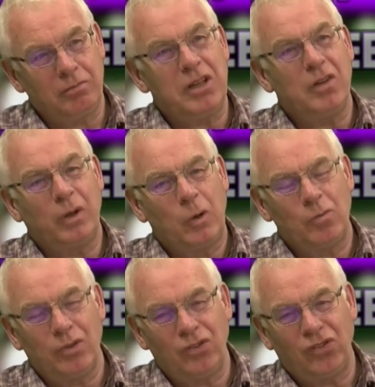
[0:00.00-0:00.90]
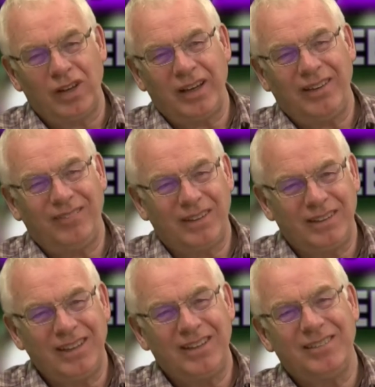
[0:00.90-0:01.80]
you know the government's saying,
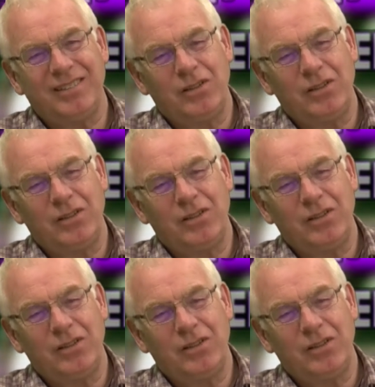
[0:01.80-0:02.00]
well, you know,